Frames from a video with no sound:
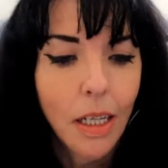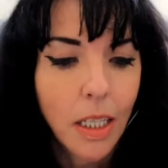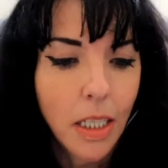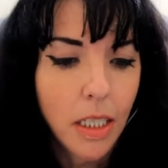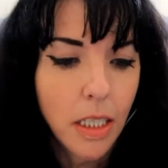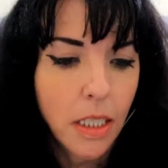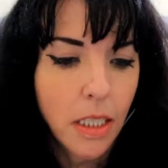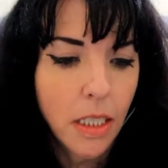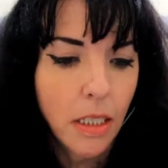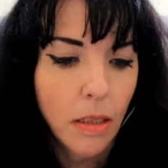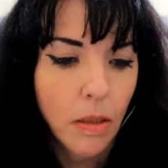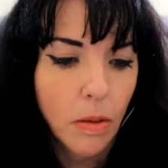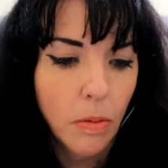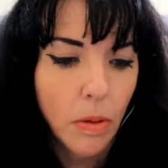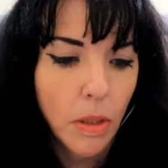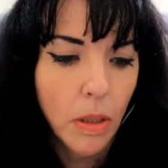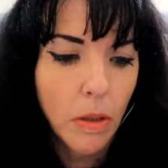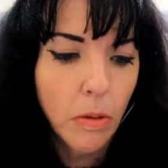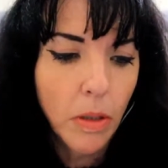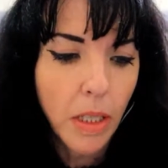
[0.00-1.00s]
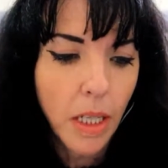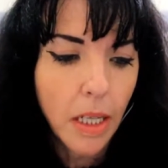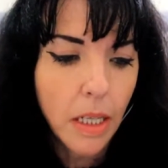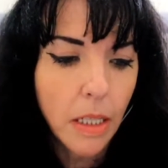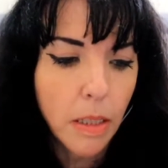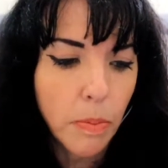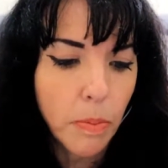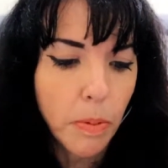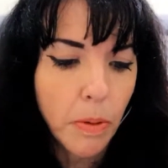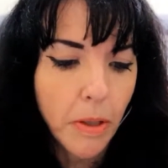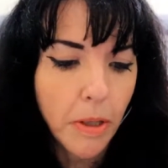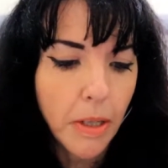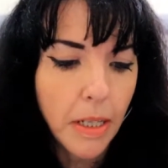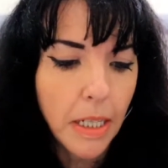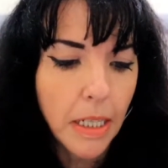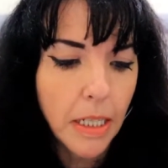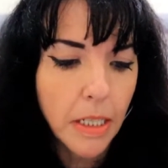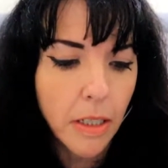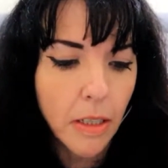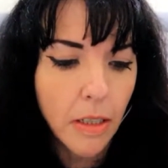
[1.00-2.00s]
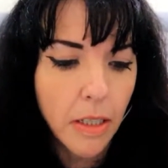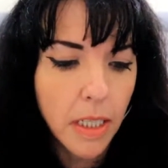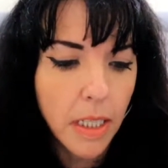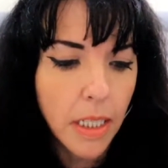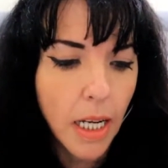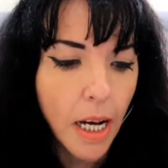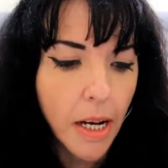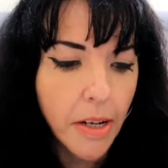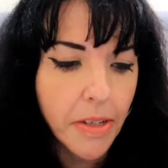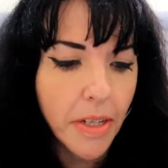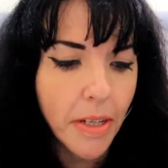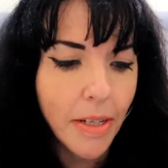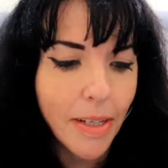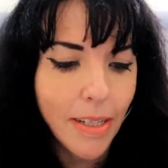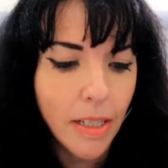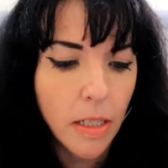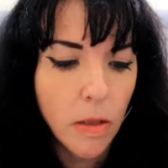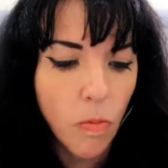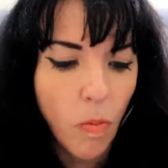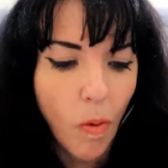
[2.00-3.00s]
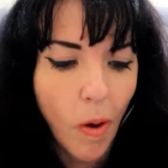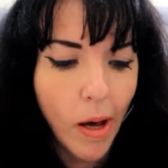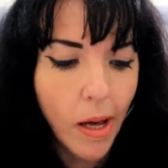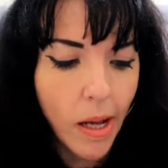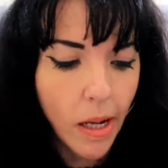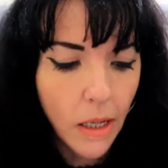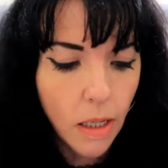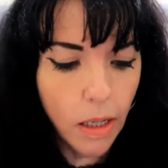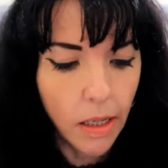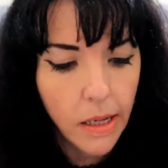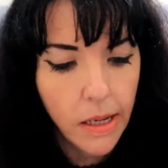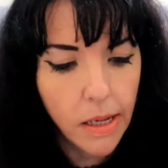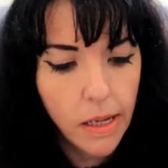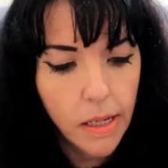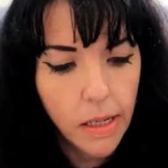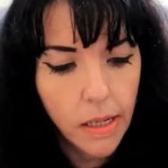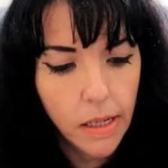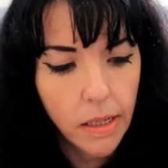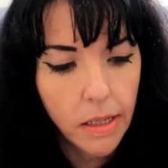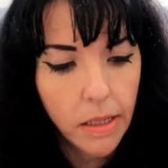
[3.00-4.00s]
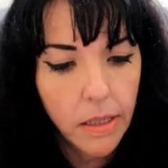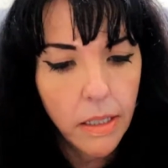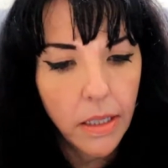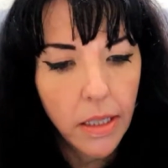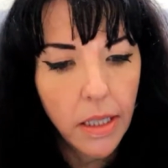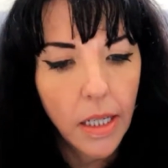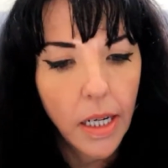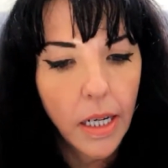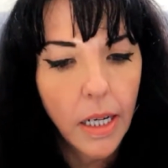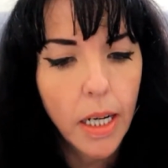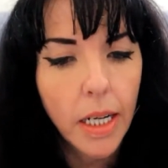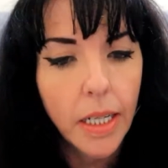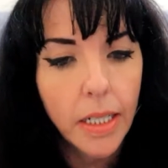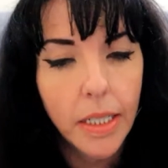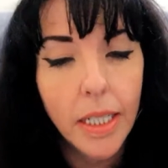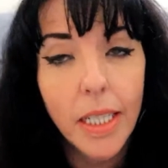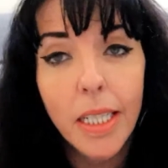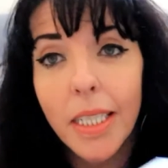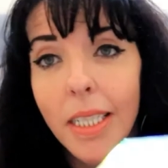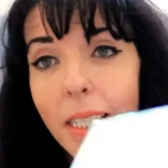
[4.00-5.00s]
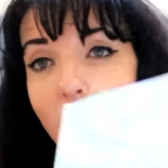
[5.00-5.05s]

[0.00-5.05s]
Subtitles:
So okay, it's pretty. It's got stars on it as well, and yeah, and it